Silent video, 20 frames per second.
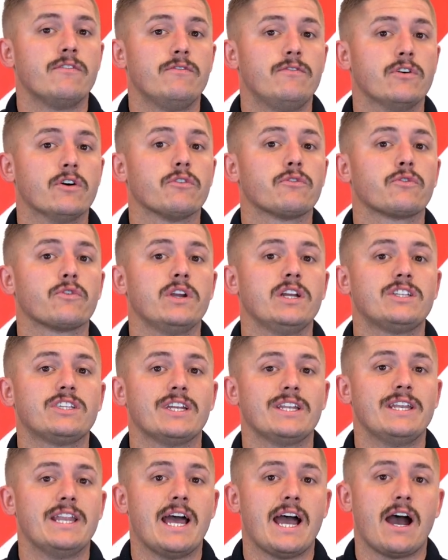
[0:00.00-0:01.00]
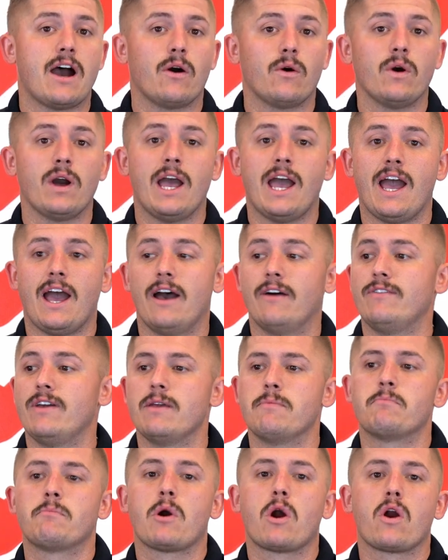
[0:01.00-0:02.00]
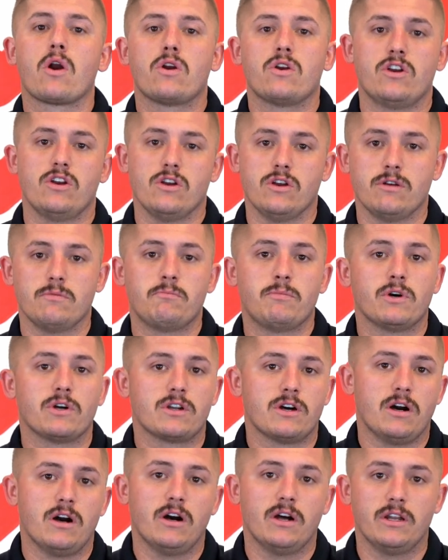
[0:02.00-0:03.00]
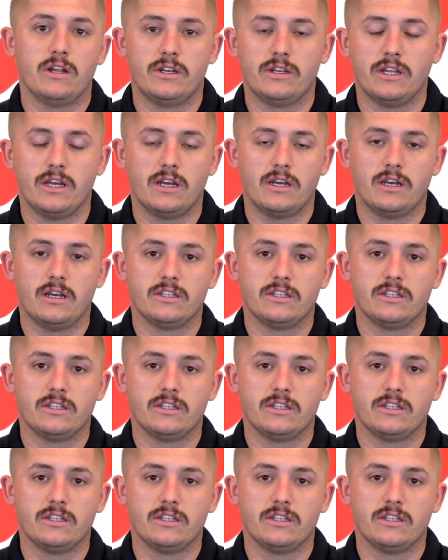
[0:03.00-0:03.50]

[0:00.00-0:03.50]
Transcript: Feel free to now have a partner put on